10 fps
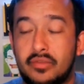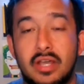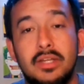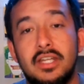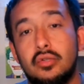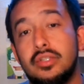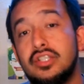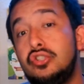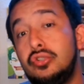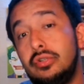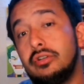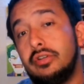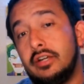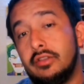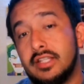Coming into his
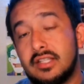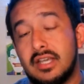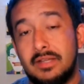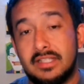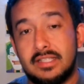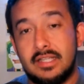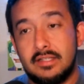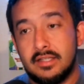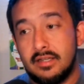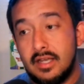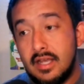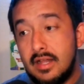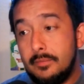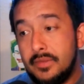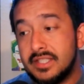junior year this coming season,
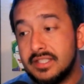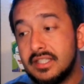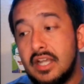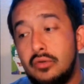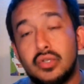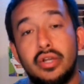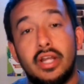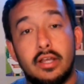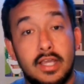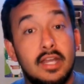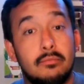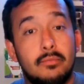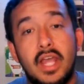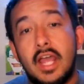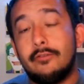this is a guy who's going to, again,
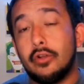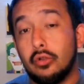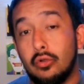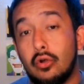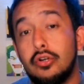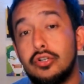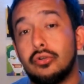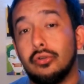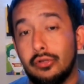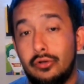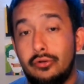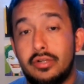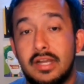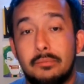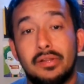have a larger
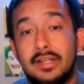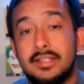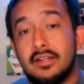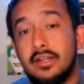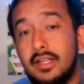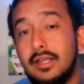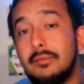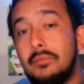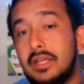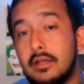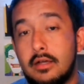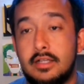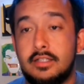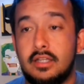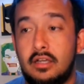load kind of placed on him
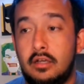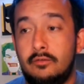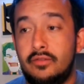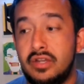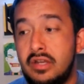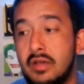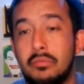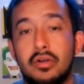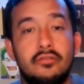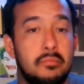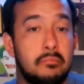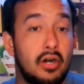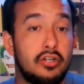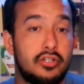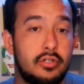because of the number of
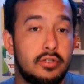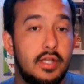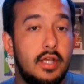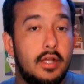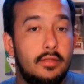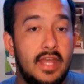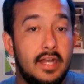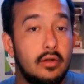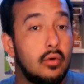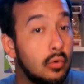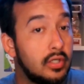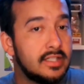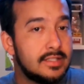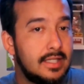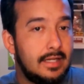departures that
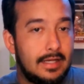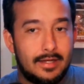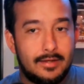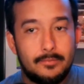Oregon State had.